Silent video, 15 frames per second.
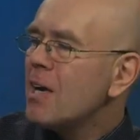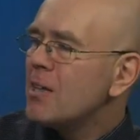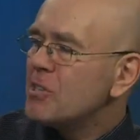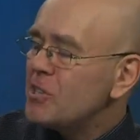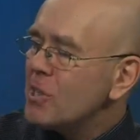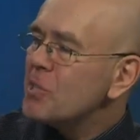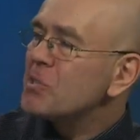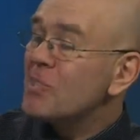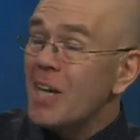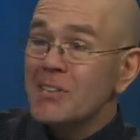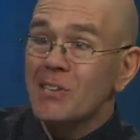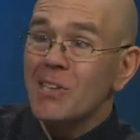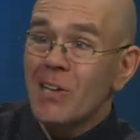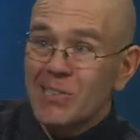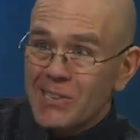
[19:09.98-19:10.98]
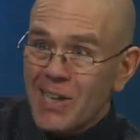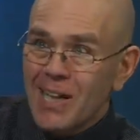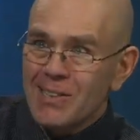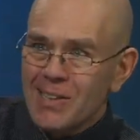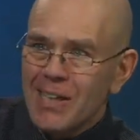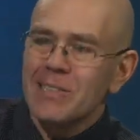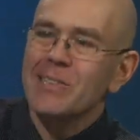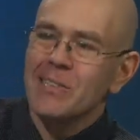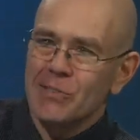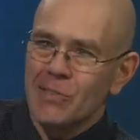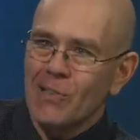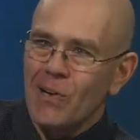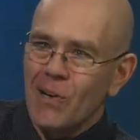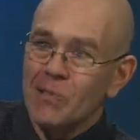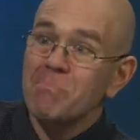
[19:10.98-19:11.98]
Geostationary satellites, these are
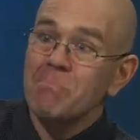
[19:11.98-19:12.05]
called.